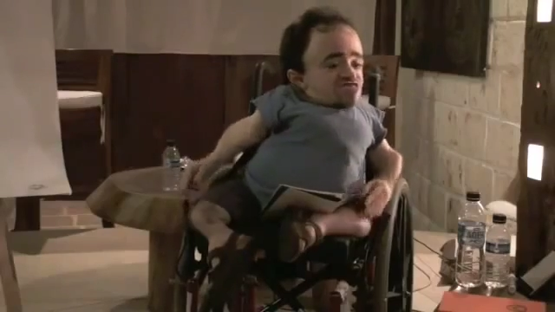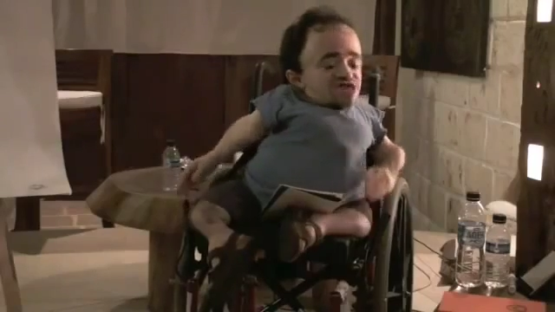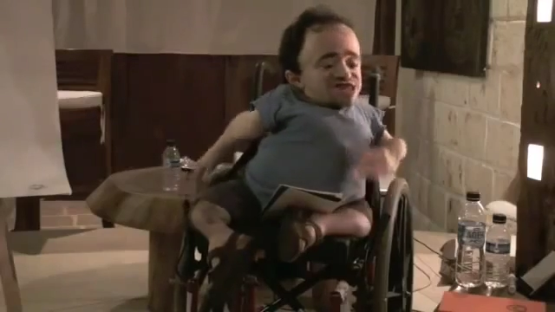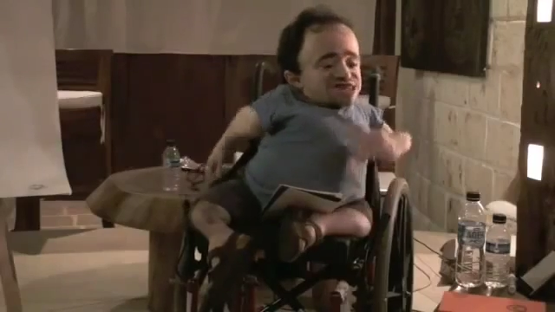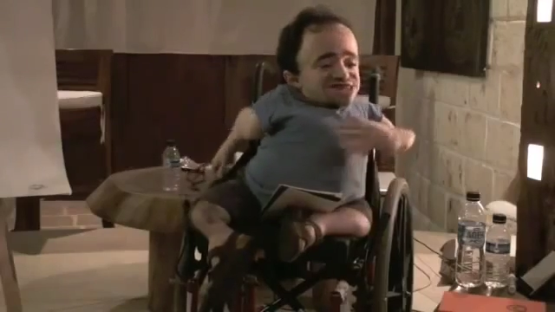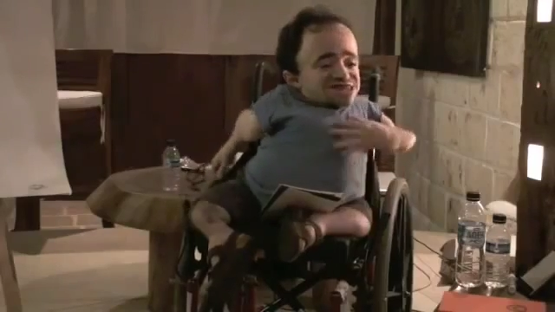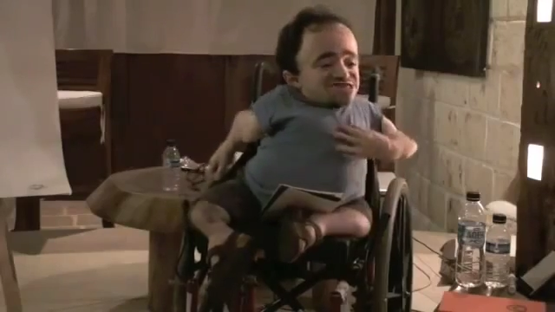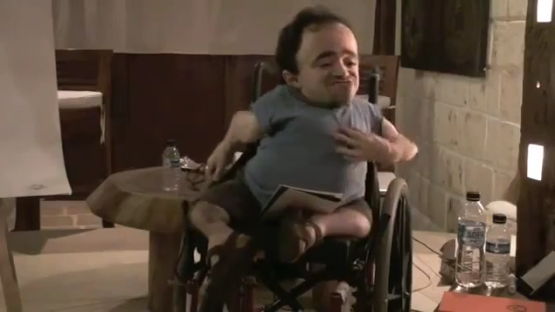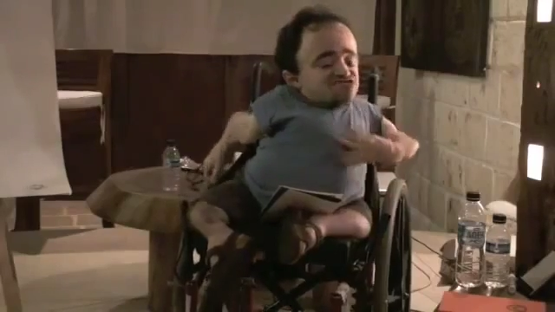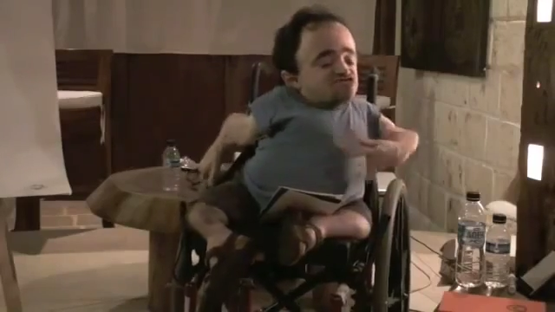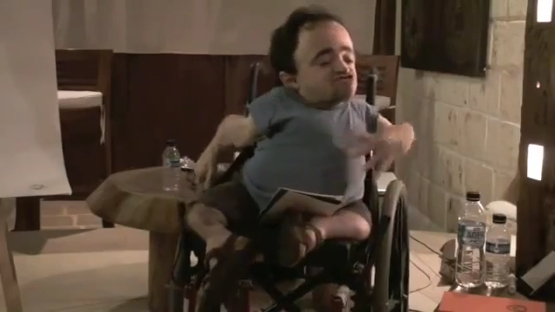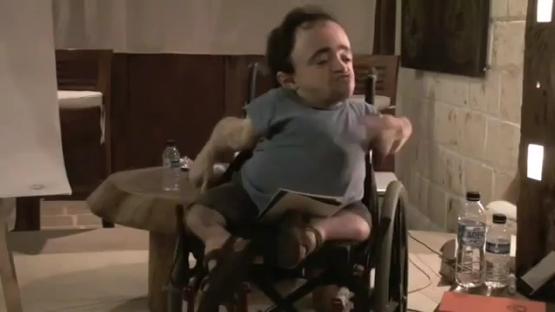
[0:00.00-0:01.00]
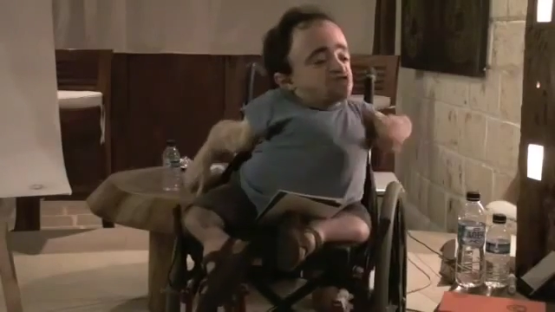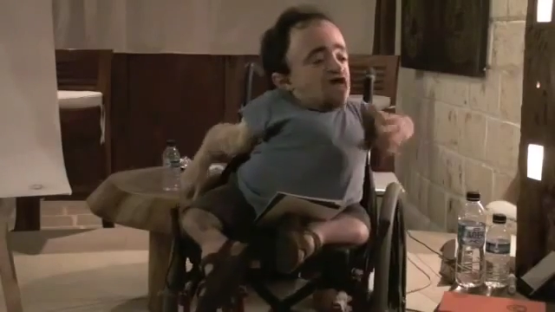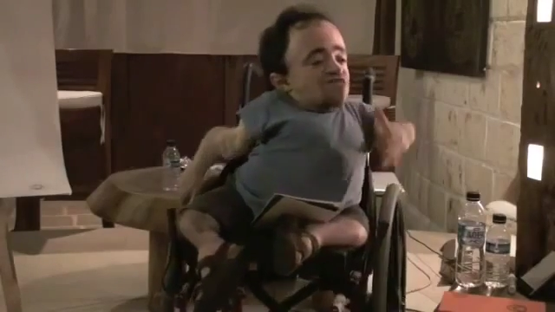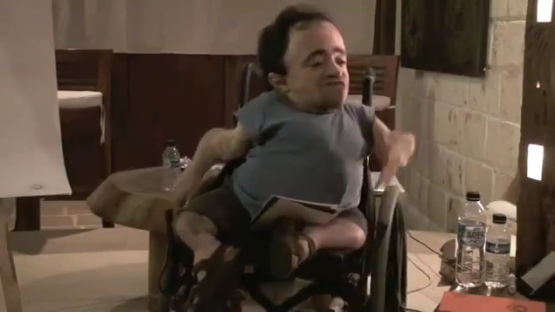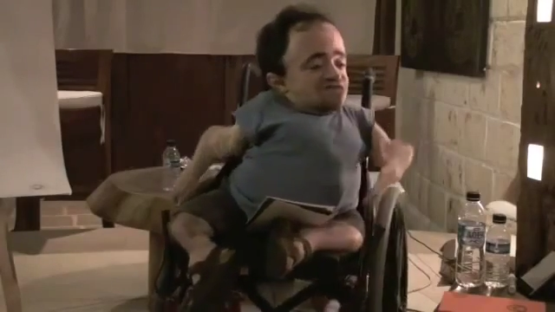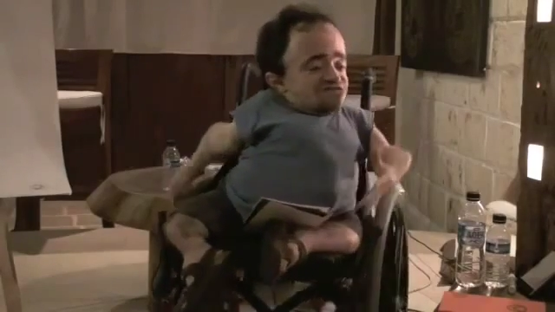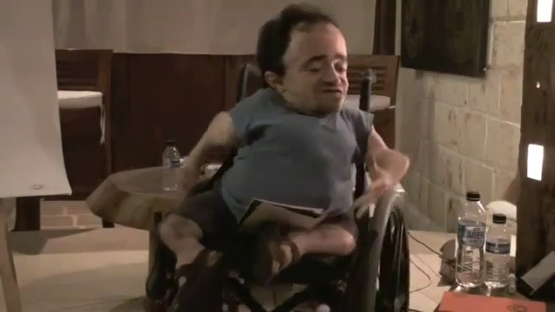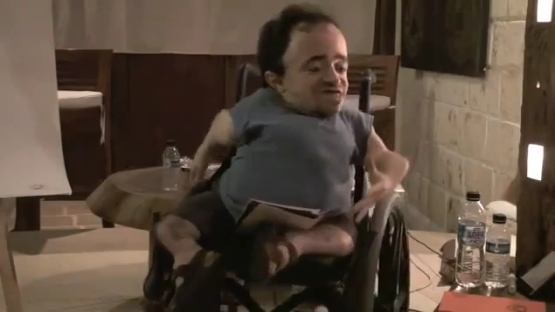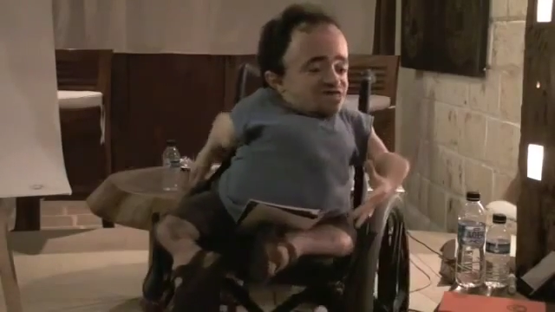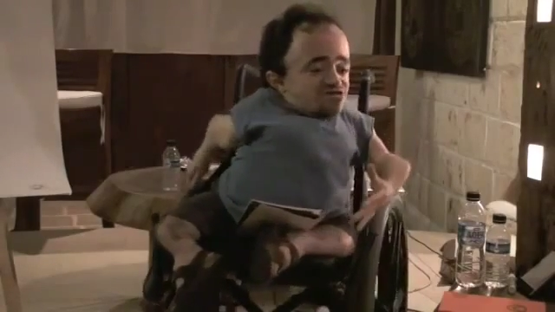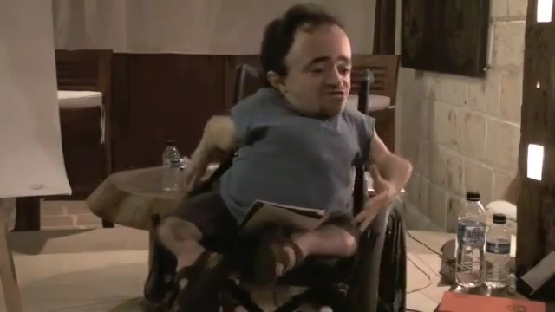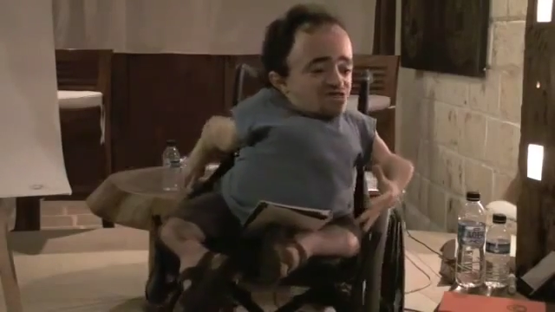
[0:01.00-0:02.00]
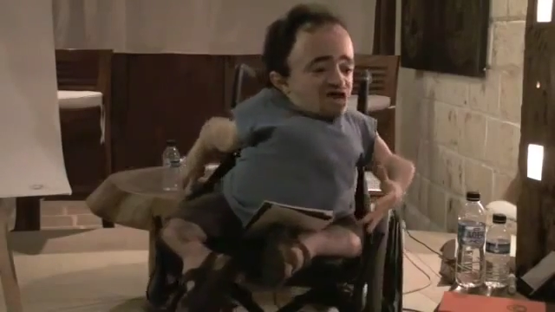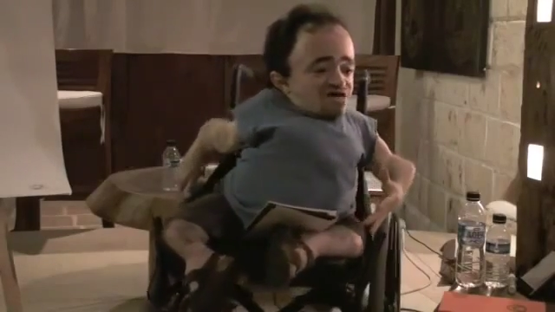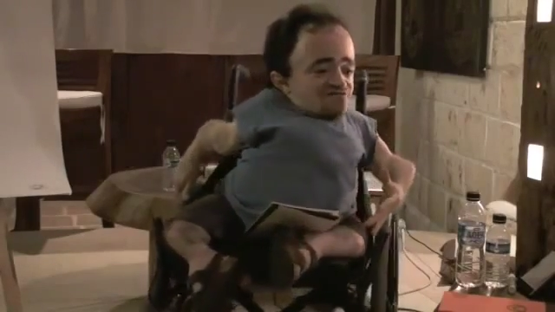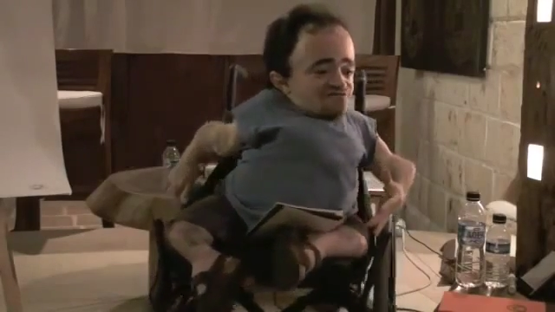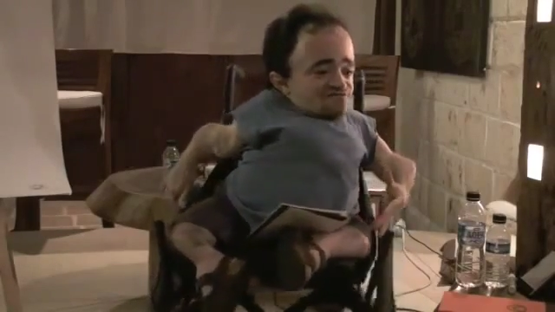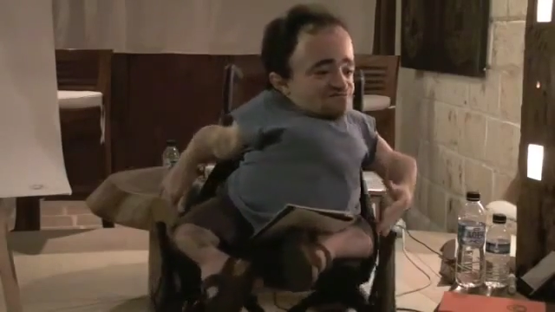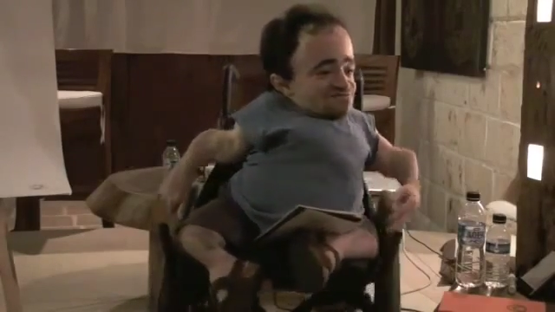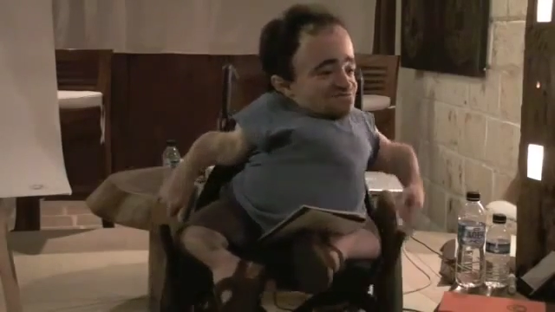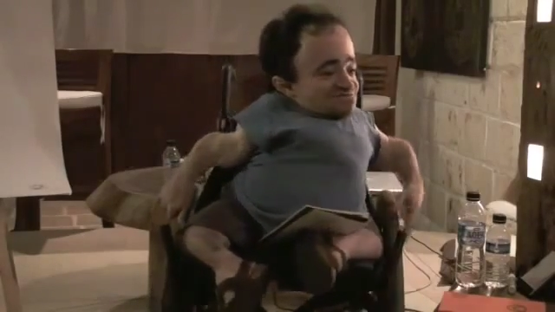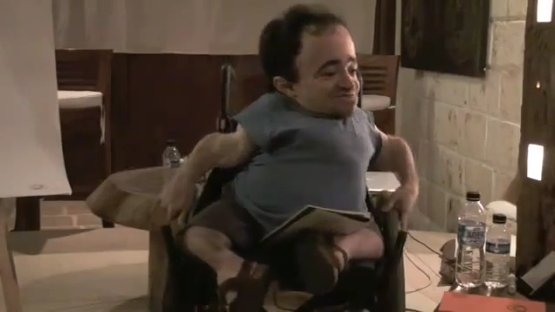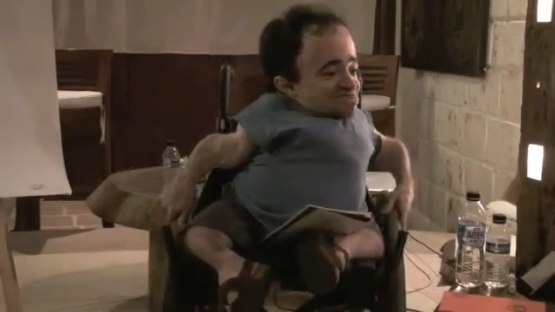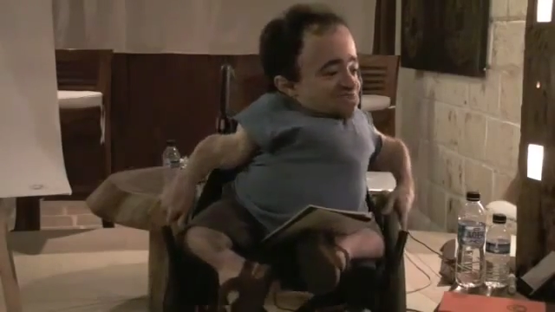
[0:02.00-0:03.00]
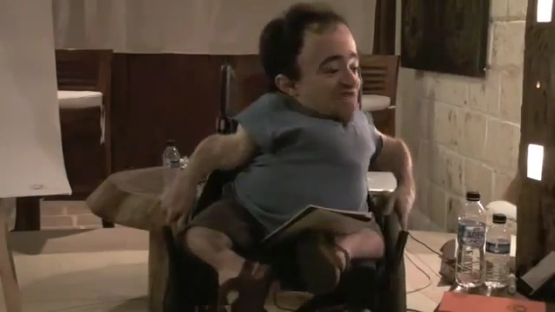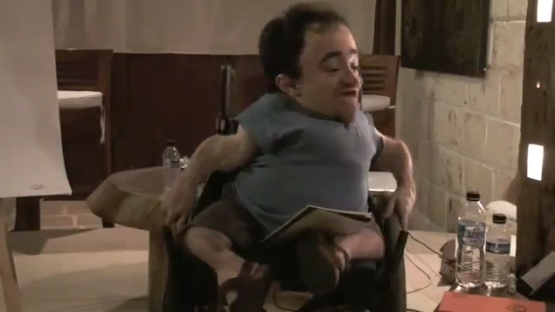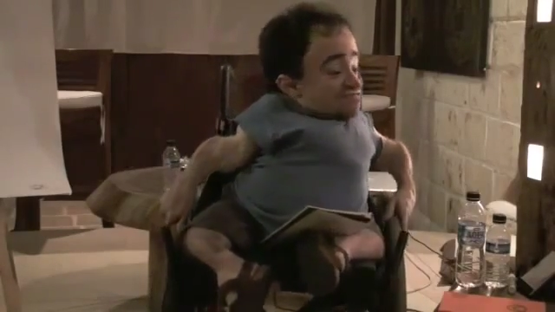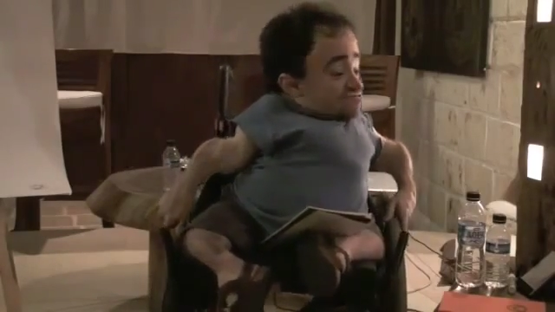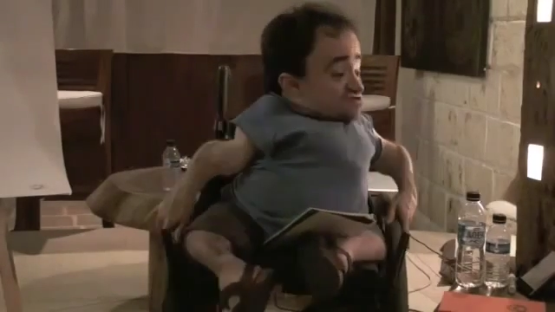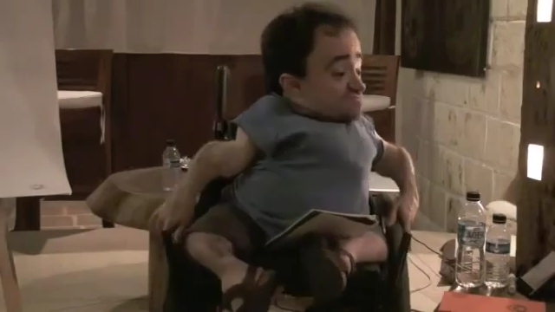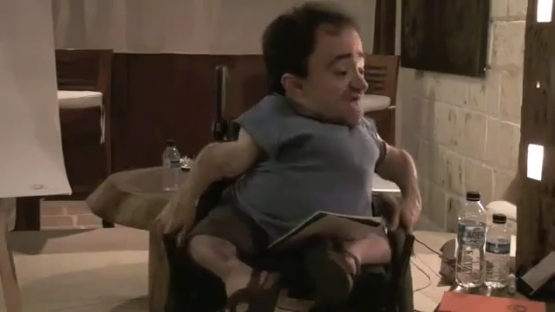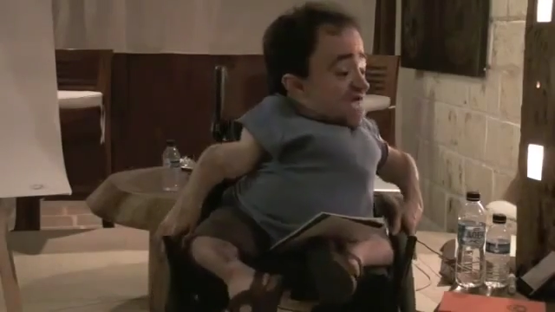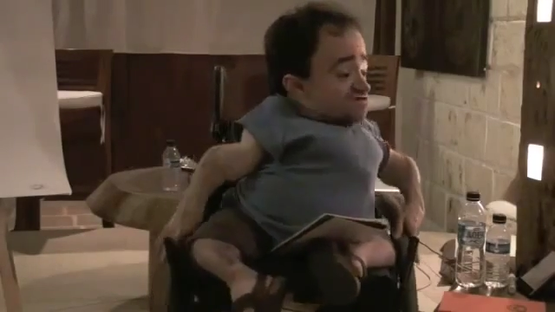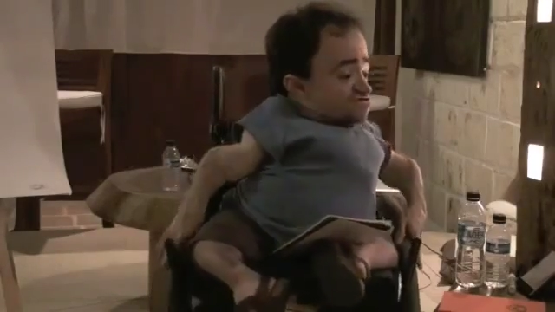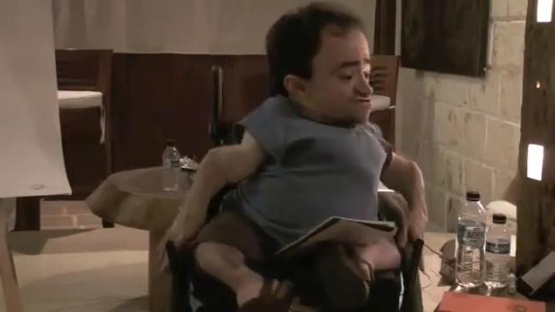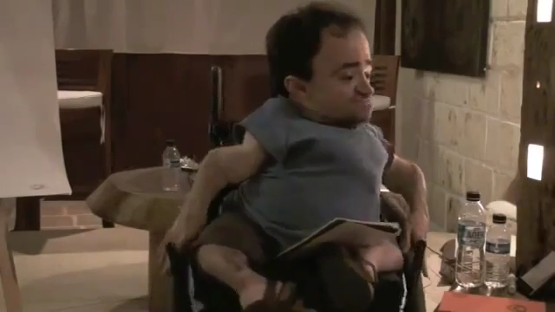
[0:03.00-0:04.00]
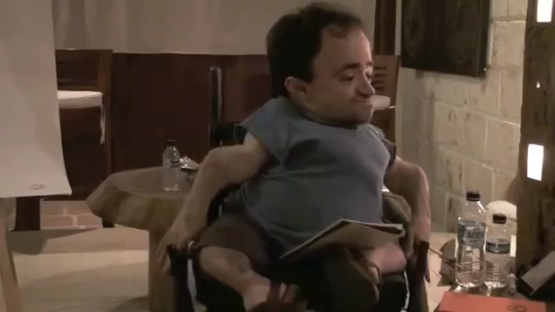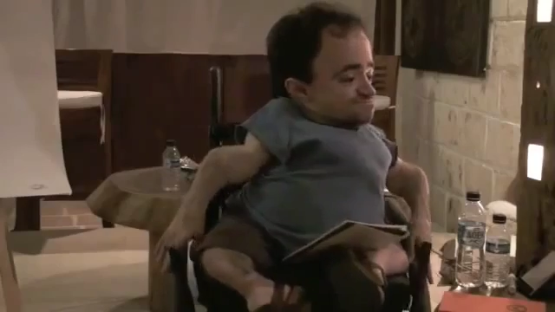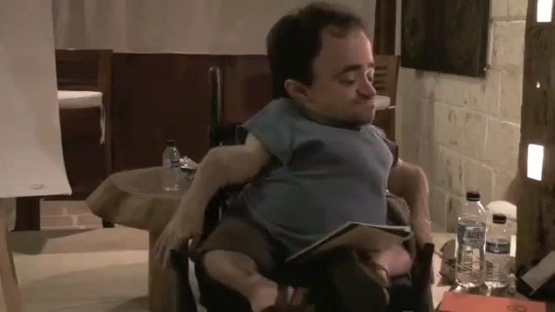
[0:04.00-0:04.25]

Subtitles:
That he needs to do nothing to get your love. That's compassion.